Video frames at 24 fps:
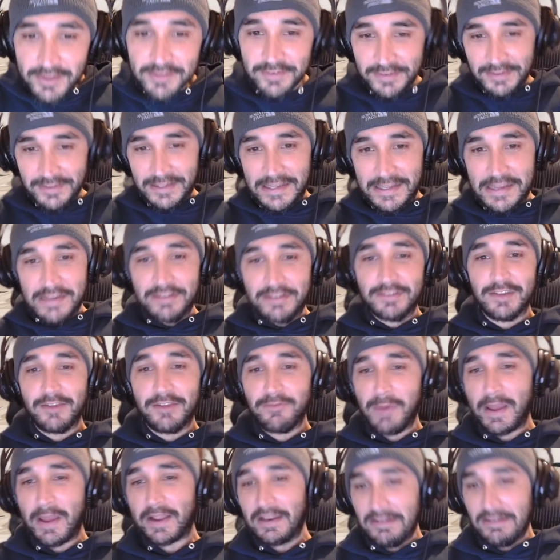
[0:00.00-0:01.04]
is the least of
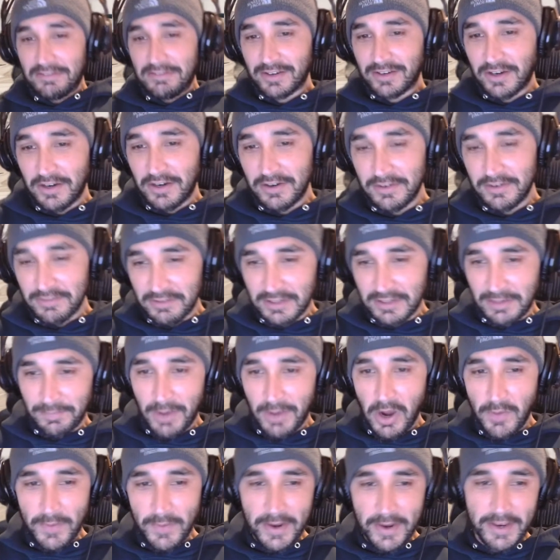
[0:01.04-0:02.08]
my concerns in the
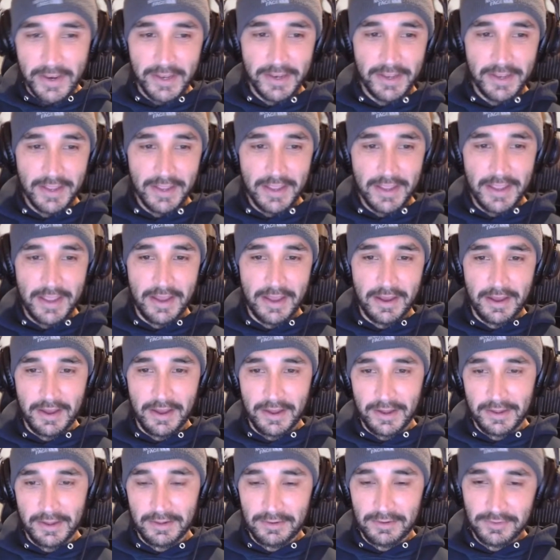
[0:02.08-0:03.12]
moment.
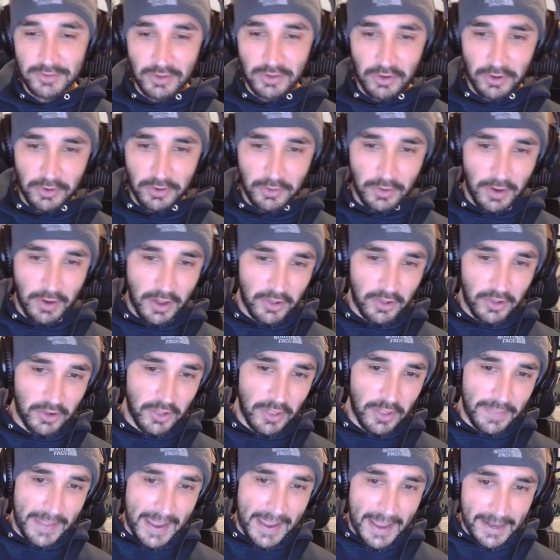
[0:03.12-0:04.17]
So other
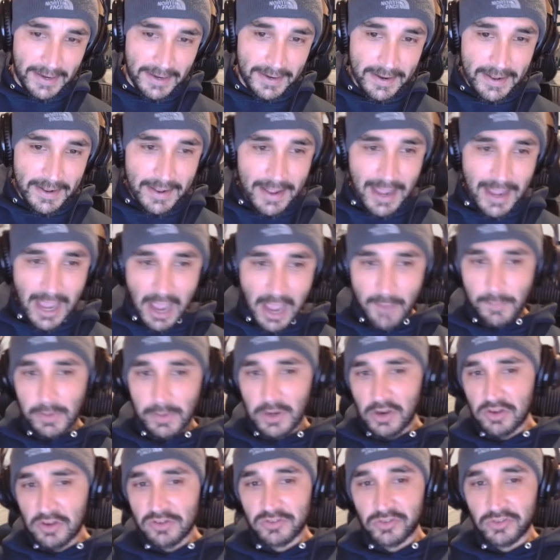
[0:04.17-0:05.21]
than that, I'm
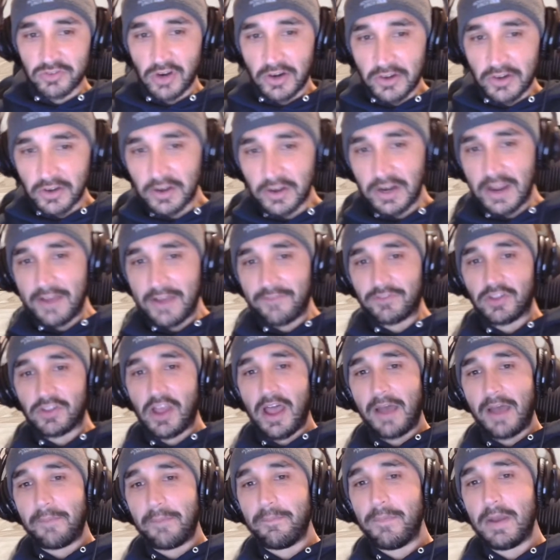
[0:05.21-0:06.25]
an instructor and I've
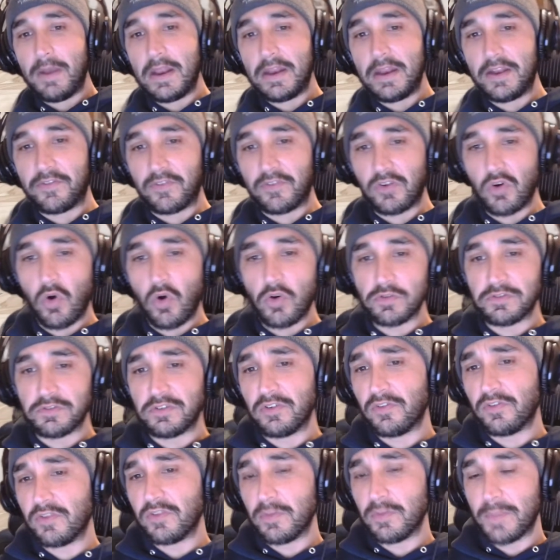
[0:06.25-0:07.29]
taught many different courses
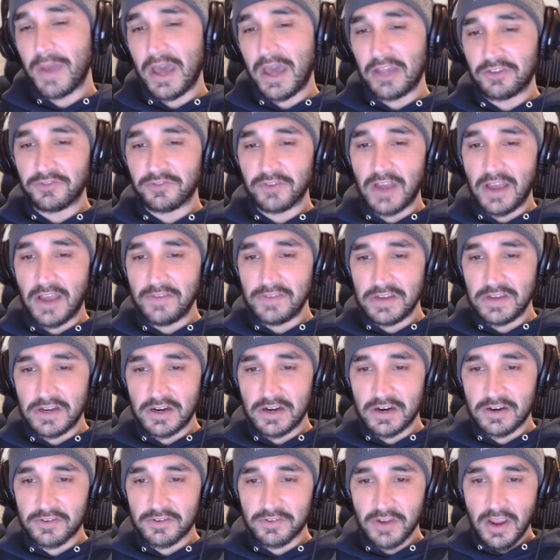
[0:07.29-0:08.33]
over the past 5
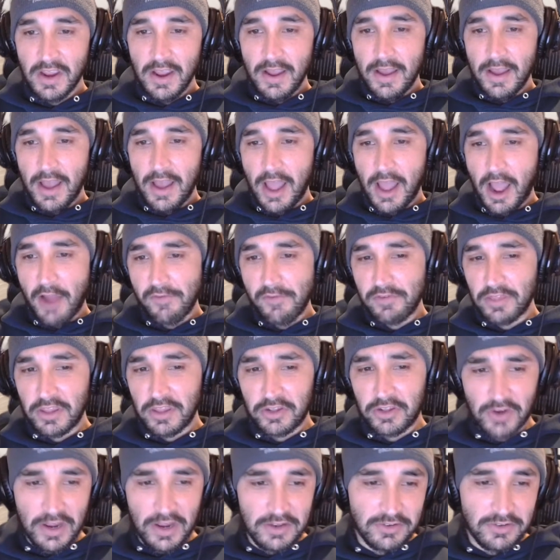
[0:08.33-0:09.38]
years. However, the
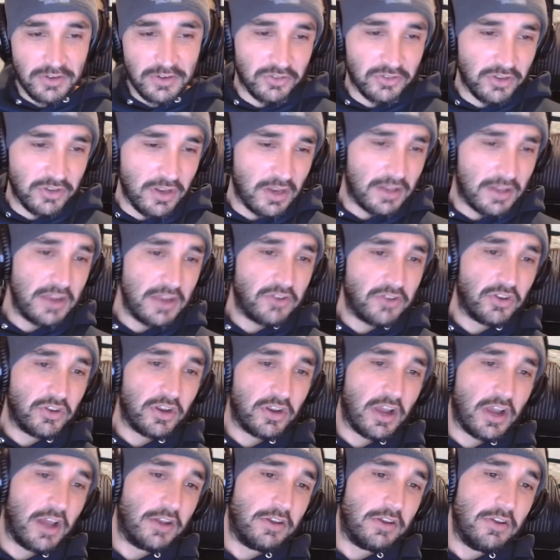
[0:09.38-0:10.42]
transition to
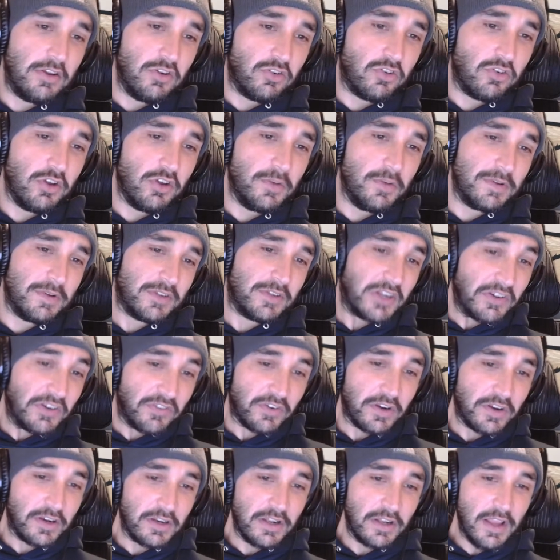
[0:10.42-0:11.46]
teaching on YouTube is
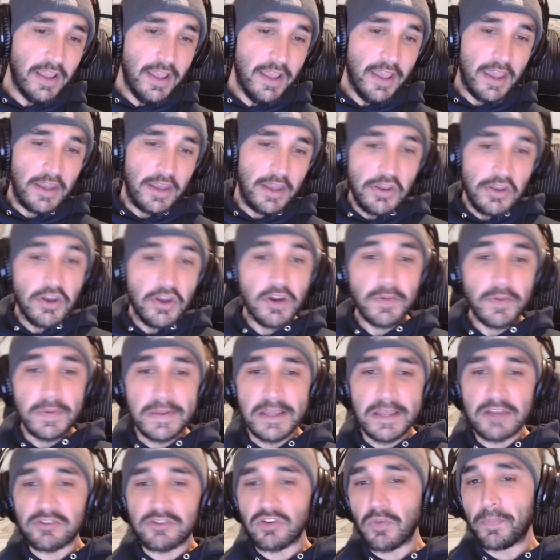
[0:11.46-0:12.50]
different and new to
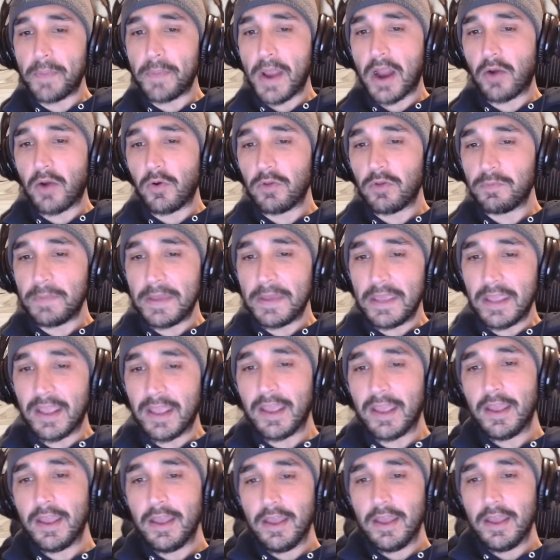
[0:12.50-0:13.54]
me, so bear with
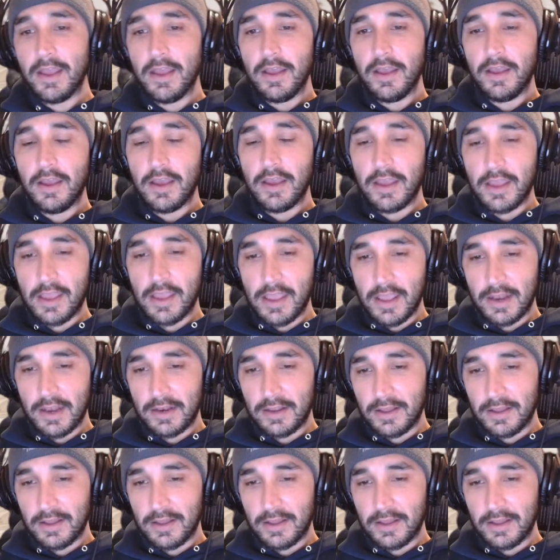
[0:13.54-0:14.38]
me. And